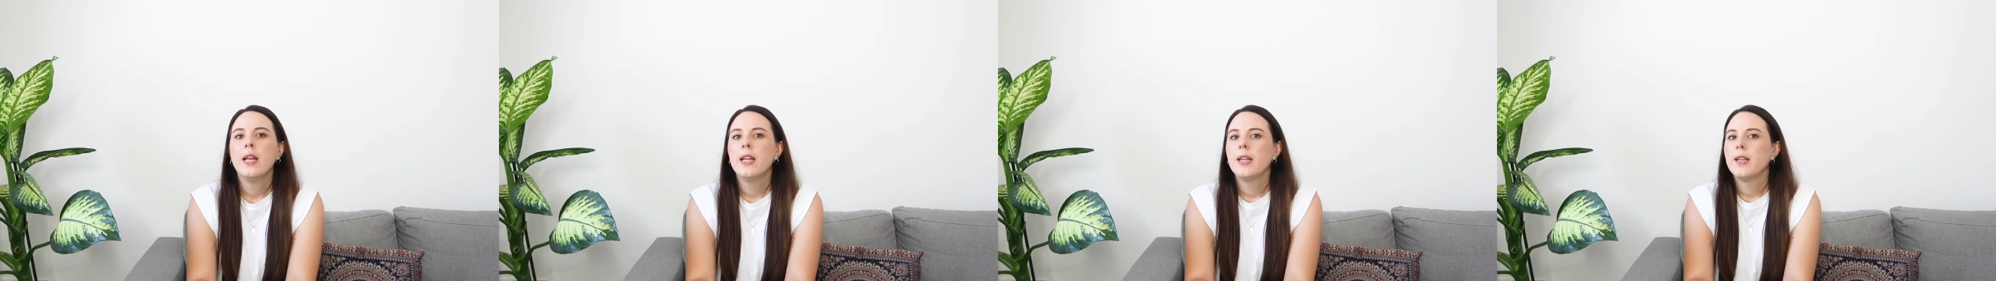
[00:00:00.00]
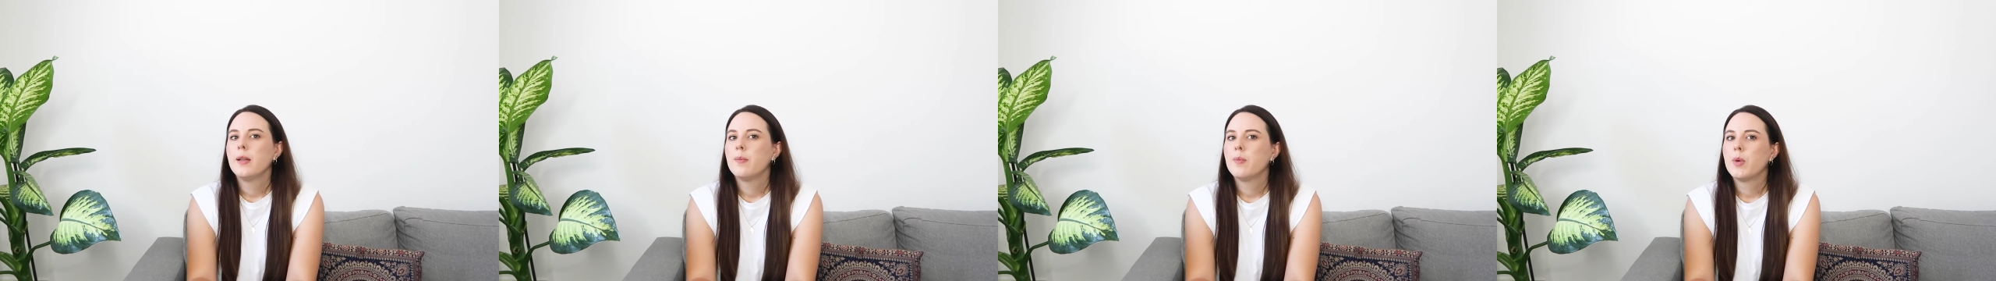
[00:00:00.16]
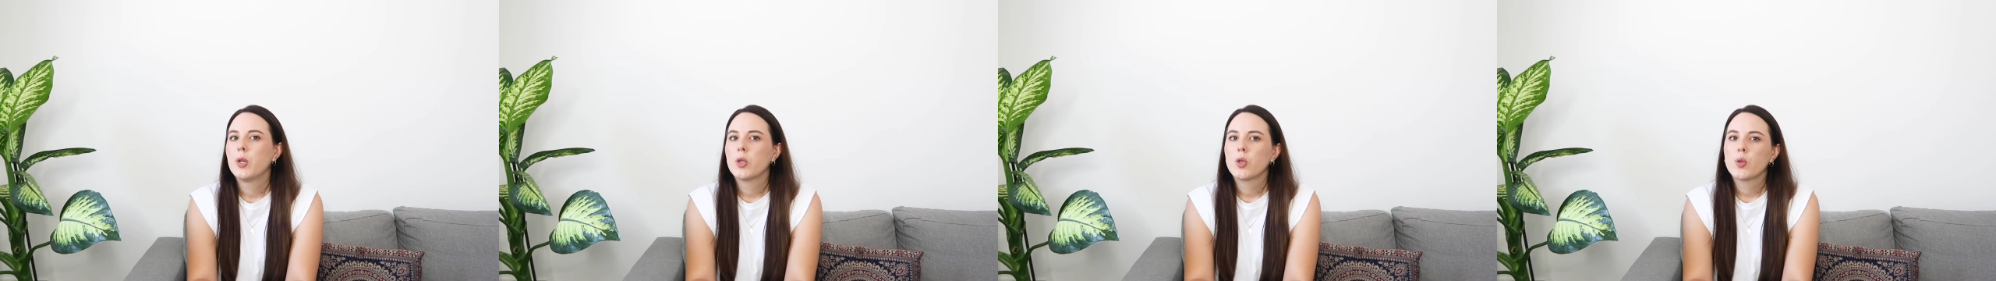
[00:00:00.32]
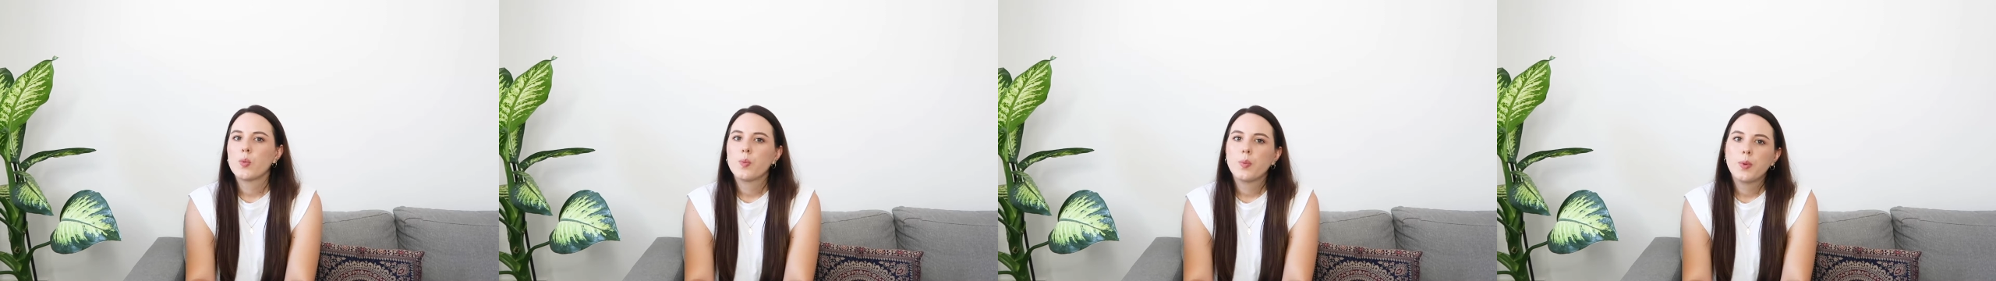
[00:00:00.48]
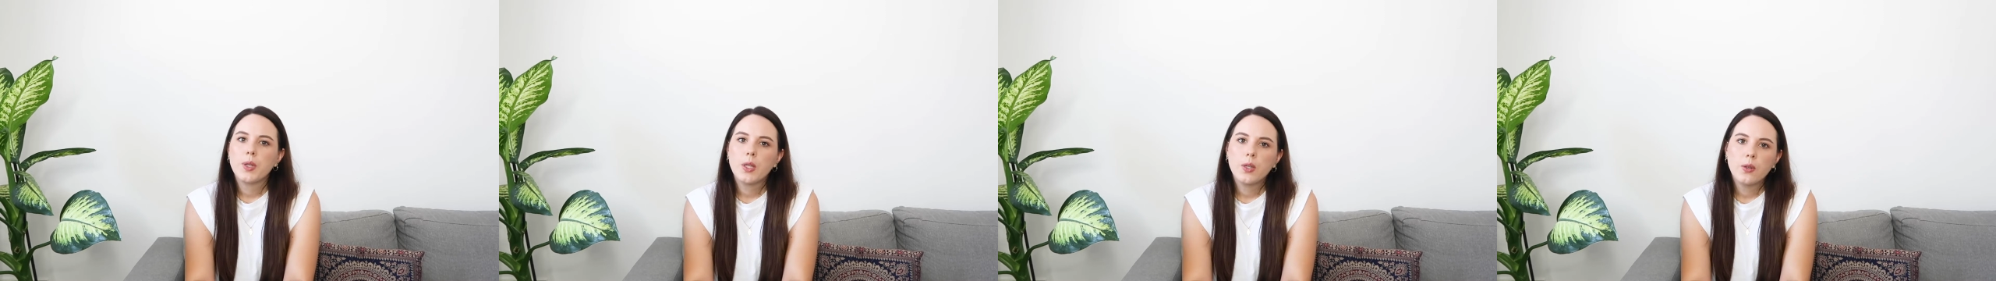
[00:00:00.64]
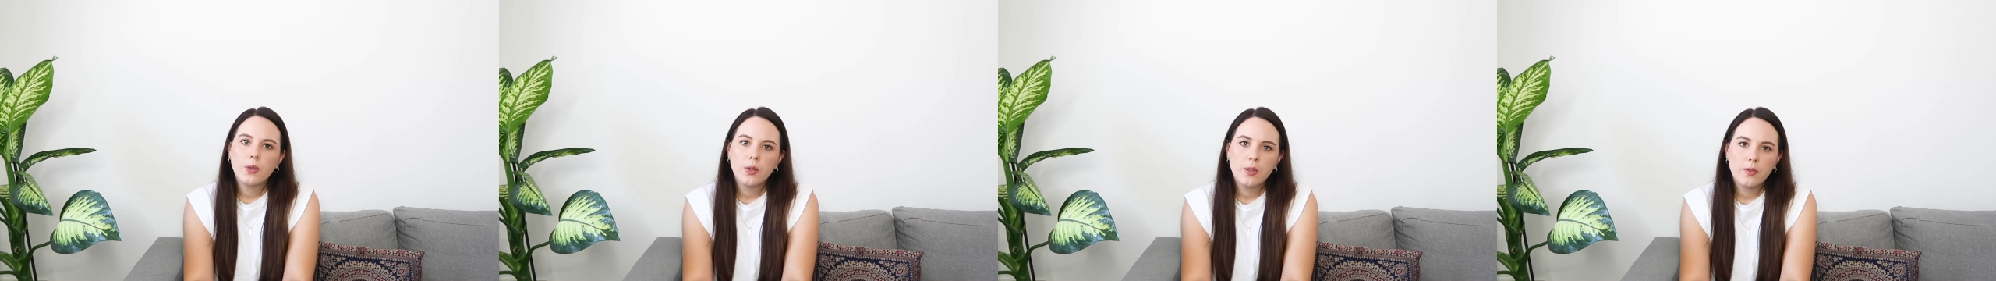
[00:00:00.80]
the most
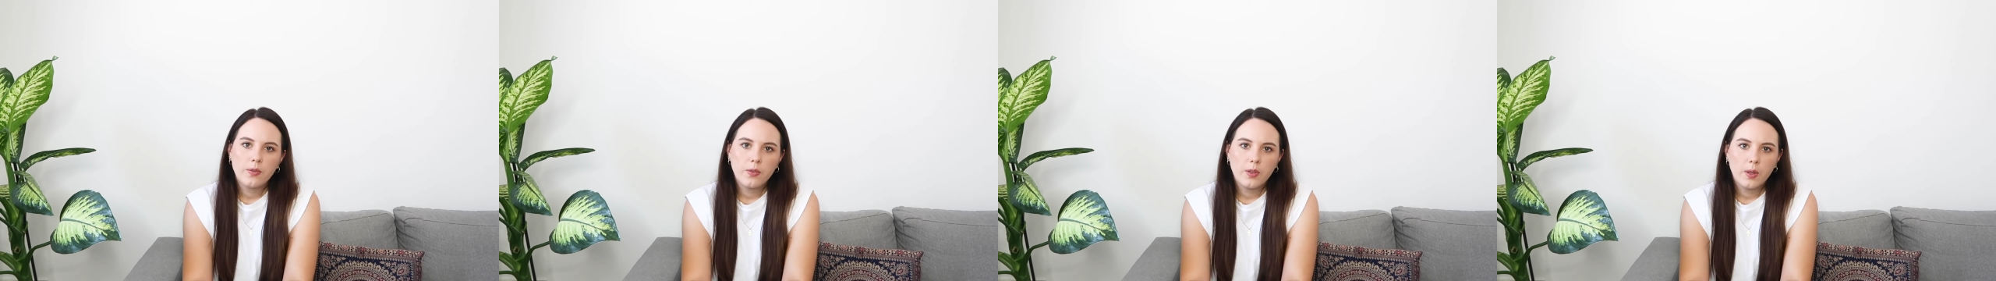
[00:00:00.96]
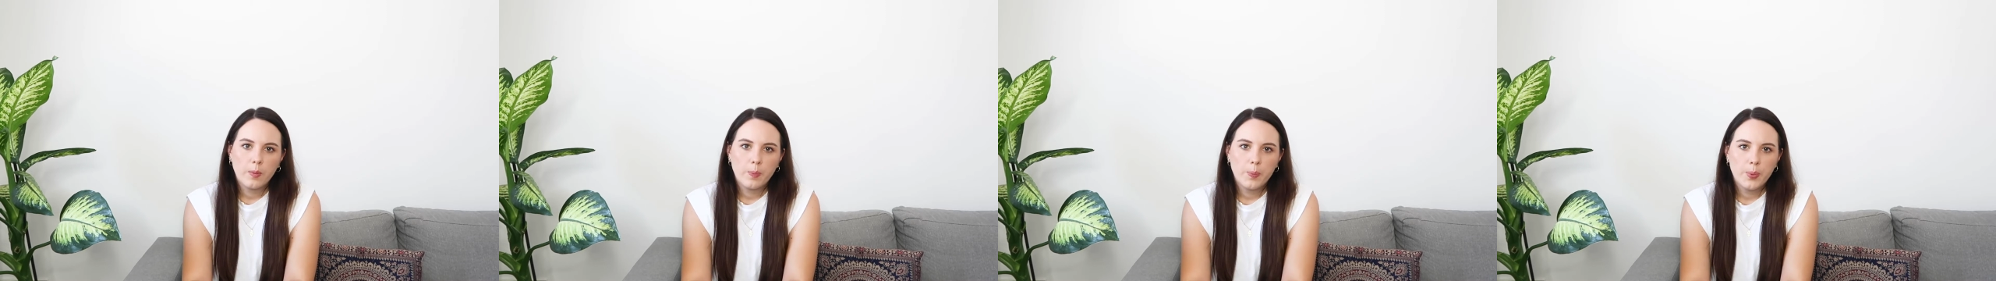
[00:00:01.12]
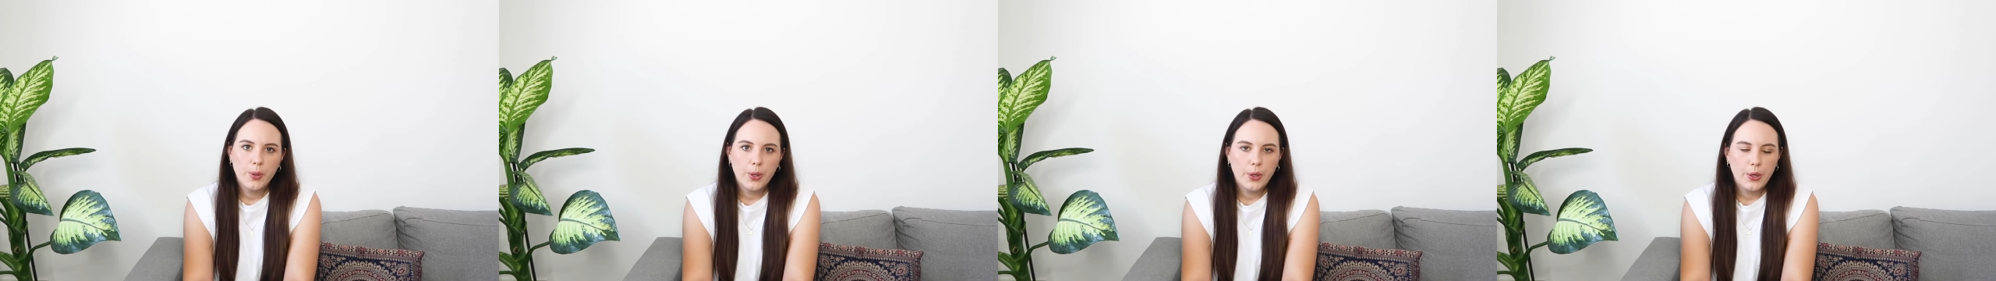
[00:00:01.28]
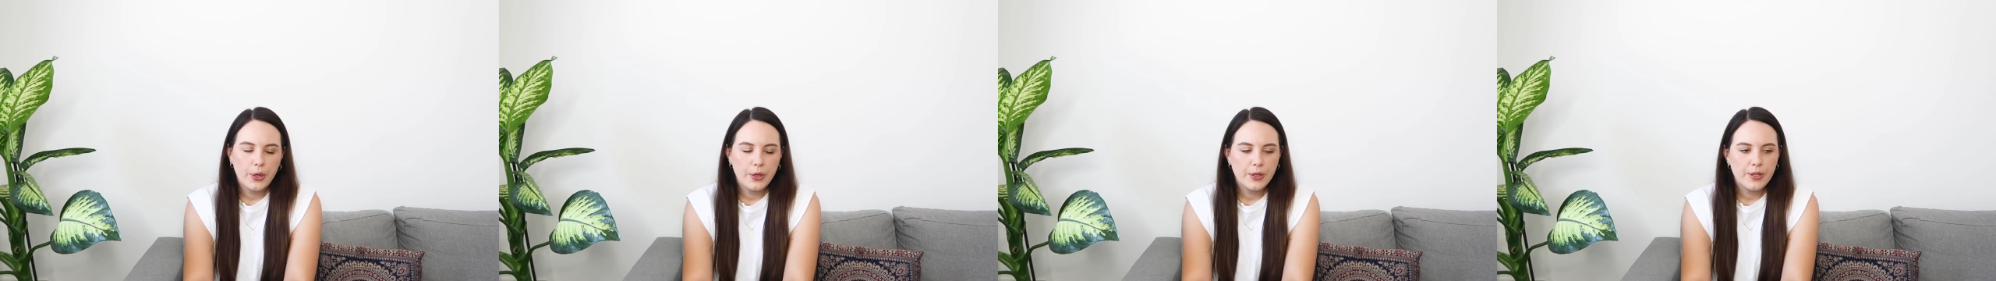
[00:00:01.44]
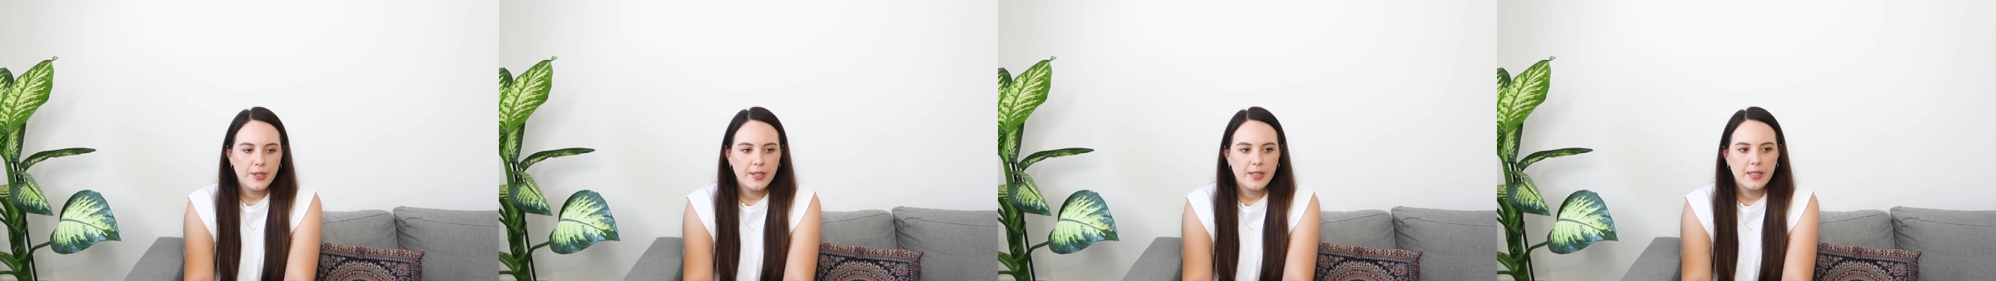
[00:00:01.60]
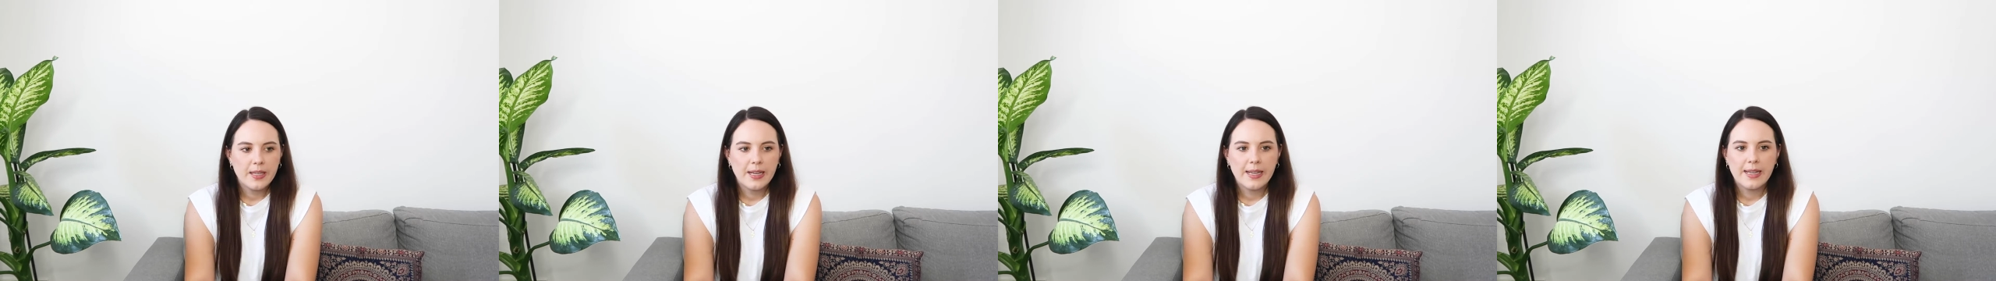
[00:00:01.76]
beautiful
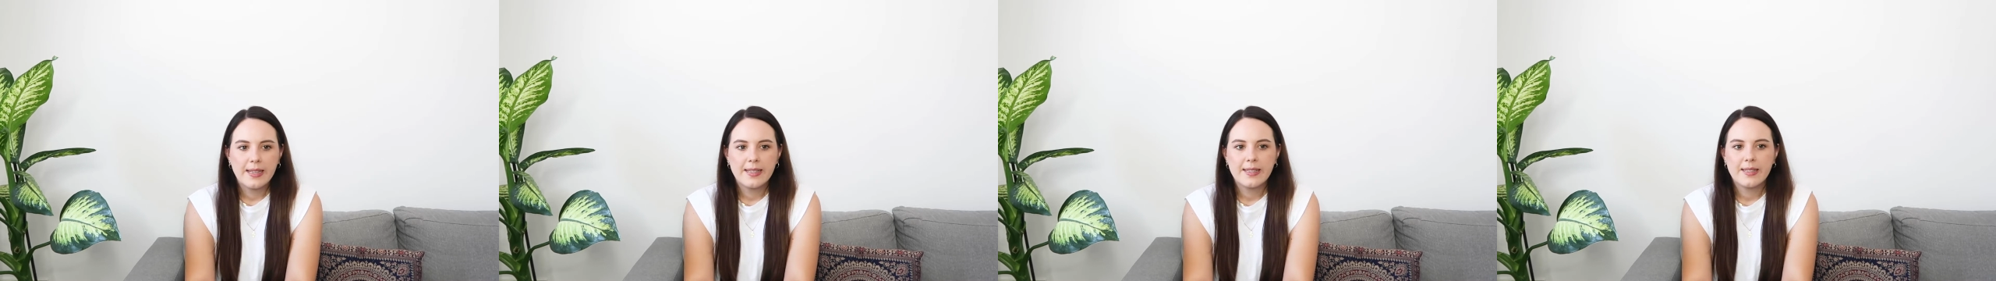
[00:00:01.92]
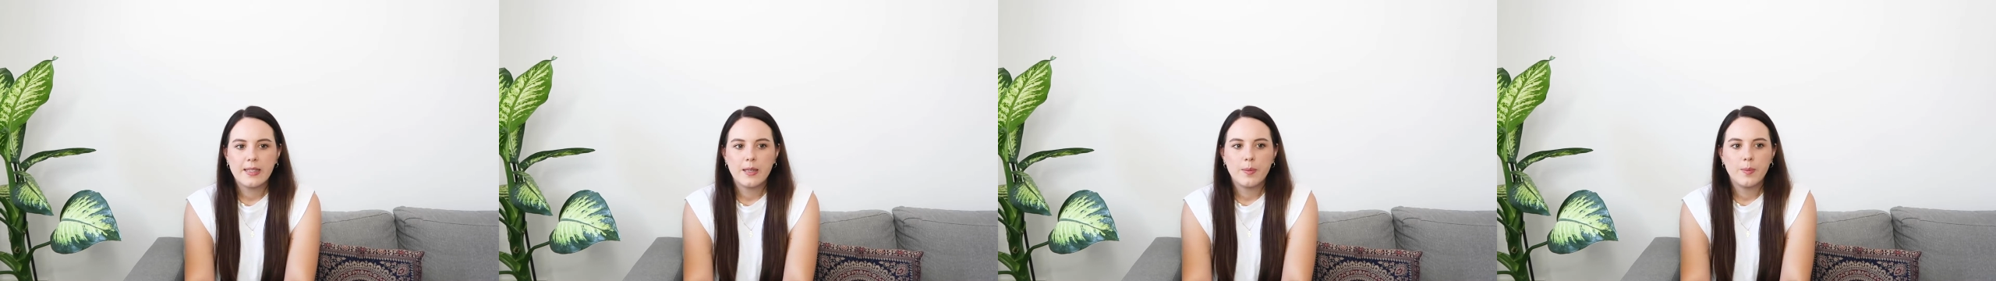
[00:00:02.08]
purses,